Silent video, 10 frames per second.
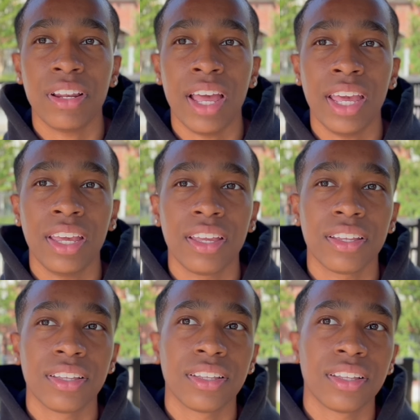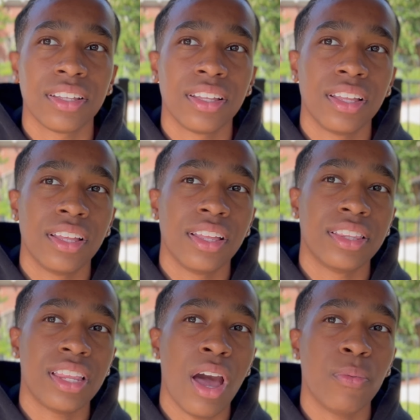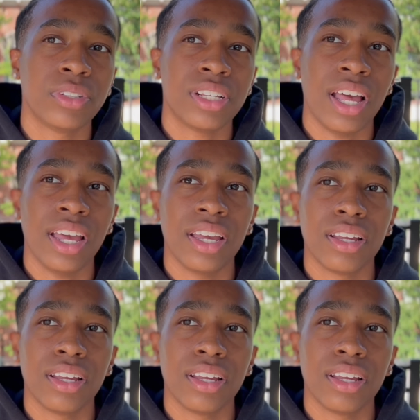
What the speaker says: like that was like